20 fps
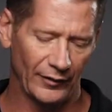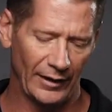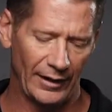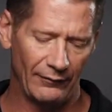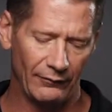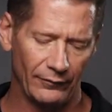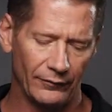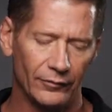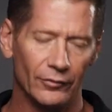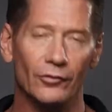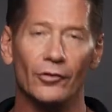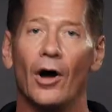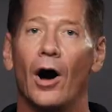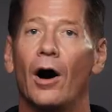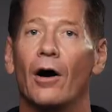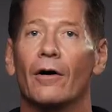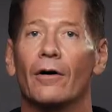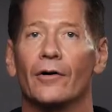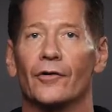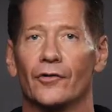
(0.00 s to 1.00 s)
I have a few
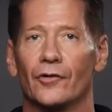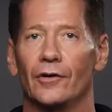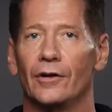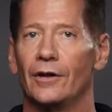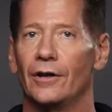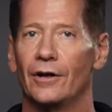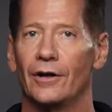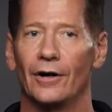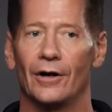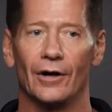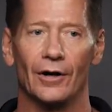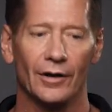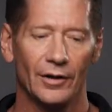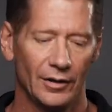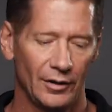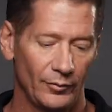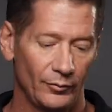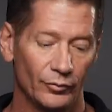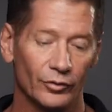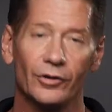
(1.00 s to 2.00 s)
dollars in here,
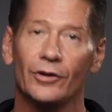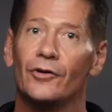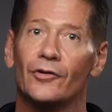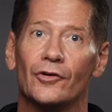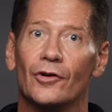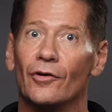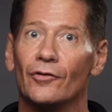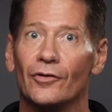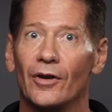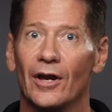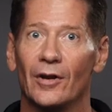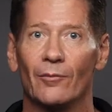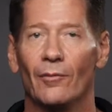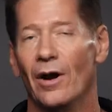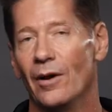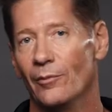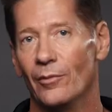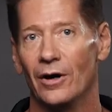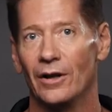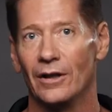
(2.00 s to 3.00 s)
please don't take
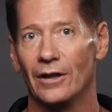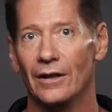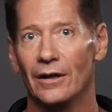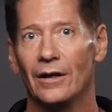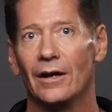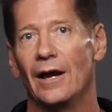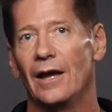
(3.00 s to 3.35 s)
my money.